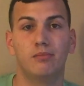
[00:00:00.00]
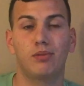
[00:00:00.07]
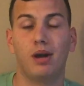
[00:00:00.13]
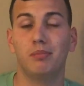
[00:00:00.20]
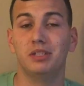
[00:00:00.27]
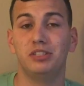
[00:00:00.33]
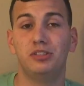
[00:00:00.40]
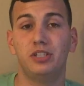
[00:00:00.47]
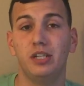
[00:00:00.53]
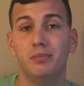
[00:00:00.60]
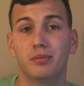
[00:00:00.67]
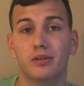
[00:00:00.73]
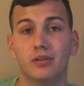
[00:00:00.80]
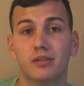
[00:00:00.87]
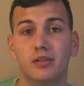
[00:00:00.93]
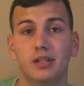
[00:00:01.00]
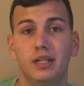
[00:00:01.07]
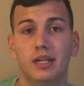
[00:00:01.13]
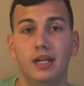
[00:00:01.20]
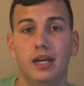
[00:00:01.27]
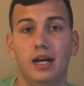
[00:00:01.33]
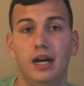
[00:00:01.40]
Probably cheaper
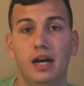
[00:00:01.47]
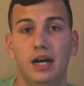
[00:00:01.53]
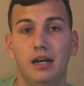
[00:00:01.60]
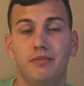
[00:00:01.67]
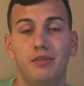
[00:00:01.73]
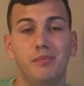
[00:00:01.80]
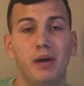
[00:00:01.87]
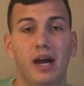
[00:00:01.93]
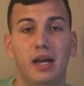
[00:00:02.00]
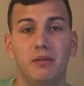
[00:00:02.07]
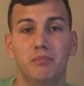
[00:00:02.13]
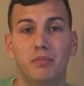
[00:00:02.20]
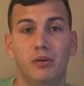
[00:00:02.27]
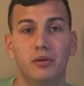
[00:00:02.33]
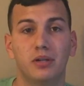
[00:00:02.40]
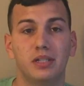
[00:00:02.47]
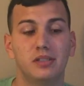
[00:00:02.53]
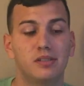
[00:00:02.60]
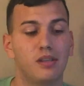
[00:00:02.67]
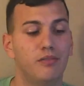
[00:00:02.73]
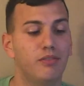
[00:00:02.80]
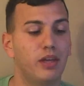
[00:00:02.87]
if you buy it in bulk
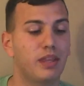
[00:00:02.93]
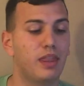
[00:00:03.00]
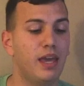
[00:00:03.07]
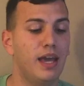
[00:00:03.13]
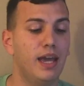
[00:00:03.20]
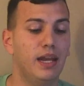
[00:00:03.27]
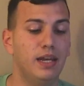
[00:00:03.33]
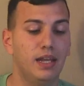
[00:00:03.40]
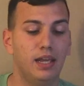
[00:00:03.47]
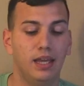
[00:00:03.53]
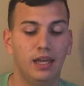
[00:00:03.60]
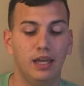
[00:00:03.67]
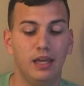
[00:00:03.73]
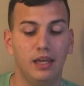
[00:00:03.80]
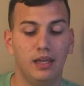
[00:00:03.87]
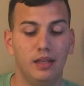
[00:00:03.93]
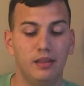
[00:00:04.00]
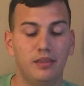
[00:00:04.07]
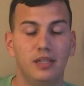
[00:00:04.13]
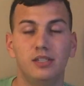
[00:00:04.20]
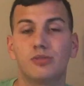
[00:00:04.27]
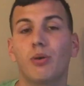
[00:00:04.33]
and stuff like that.
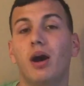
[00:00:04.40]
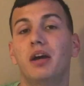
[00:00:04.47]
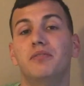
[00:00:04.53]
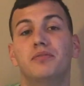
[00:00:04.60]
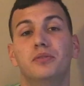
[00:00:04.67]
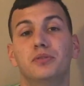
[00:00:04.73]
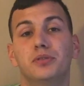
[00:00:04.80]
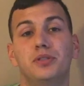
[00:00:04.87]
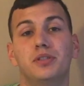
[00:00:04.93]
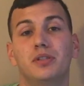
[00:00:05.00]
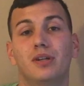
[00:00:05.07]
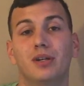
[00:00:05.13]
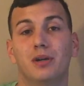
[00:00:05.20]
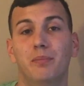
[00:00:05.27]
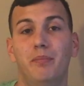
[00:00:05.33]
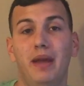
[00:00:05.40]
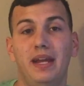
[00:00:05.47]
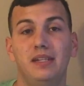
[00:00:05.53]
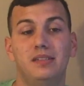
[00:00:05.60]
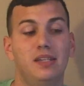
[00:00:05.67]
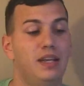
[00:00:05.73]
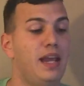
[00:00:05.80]
These rifles are
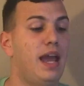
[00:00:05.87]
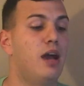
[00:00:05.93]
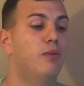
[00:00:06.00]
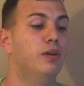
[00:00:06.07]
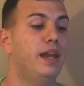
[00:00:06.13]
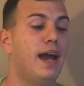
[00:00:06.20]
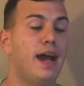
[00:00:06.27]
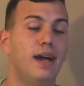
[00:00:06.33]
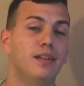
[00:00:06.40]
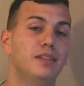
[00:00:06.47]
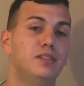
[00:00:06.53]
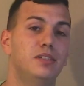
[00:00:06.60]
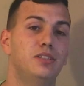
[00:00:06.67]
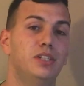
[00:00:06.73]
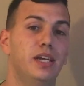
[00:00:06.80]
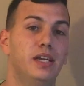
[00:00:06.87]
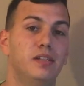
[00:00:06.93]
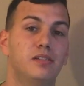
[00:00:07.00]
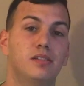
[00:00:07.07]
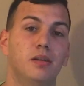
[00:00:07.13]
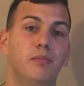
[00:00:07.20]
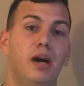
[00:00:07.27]
amazing. I would highly
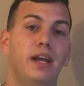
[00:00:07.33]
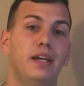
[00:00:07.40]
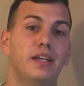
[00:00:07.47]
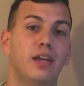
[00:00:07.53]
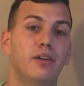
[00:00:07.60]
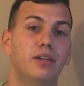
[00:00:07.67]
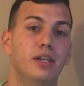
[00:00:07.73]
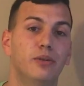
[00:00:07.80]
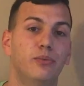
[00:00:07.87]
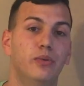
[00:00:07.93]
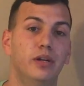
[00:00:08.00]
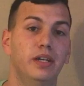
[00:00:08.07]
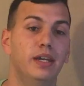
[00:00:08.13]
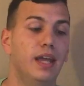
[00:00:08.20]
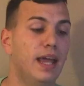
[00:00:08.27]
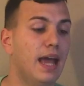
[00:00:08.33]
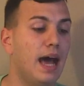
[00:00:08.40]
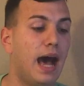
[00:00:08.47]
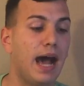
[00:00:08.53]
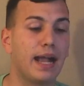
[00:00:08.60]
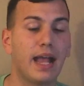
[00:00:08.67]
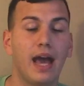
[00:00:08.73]
suggest somebody to go get one.
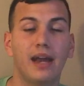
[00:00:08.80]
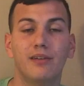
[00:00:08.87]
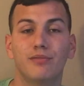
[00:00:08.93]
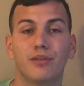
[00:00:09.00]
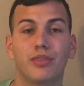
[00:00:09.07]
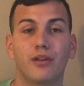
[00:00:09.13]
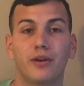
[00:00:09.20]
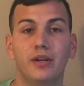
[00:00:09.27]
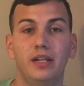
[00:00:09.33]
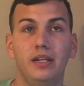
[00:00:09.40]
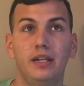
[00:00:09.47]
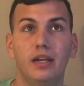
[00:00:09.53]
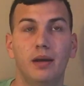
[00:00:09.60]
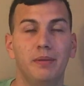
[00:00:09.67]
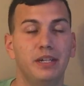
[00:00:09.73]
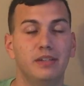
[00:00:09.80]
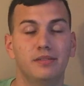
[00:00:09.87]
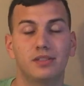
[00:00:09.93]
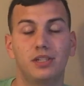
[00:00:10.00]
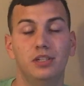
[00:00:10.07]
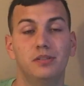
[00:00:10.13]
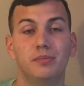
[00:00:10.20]
I got it for
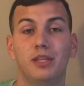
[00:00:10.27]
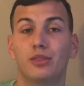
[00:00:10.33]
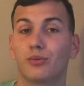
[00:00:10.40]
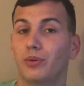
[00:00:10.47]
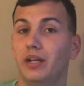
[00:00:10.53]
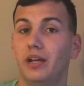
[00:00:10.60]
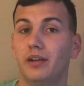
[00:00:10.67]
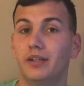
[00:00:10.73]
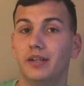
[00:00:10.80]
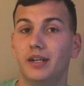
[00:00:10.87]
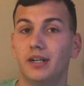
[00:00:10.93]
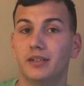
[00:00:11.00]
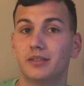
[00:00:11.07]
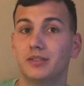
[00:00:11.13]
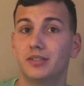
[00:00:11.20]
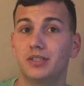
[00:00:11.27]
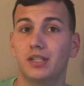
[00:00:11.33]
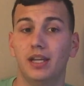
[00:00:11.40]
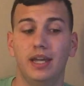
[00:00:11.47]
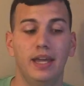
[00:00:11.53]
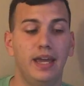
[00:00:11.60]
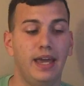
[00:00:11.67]

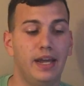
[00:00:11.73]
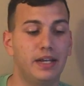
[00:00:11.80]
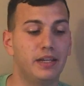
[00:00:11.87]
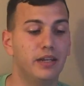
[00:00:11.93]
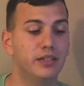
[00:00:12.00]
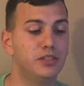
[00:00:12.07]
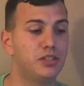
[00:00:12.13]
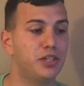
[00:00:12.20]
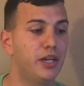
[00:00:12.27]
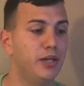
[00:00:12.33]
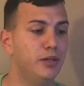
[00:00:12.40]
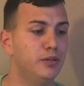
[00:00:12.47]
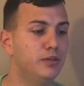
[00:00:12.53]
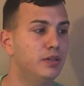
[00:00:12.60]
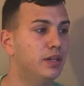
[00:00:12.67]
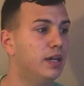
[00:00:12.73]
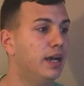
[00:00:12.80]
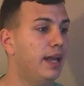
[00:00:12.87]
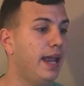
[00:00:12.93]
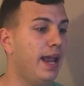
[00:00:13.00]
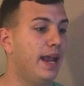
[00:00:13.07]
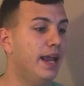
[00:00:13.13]
$300 at a gun show,
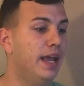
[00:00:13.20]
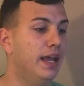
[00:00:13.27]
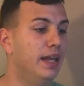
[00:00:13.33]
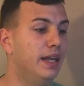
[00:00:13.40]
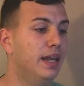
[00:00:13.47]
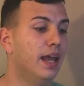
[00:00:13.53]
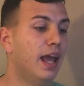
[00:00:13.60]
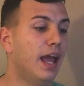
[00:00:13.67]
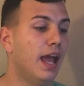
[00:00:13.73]
and